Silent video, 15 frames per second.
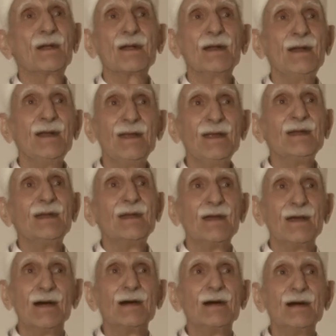clean,
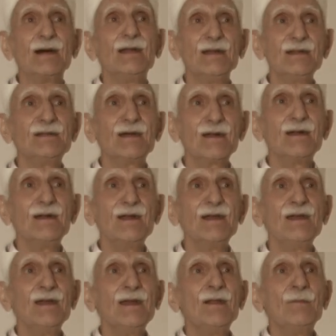
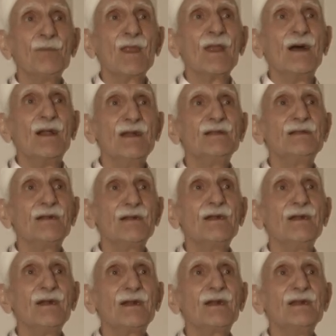literally
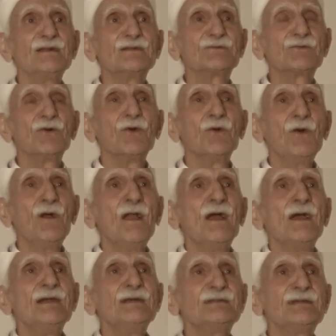clean. So
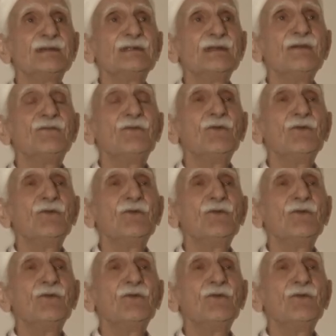he says, if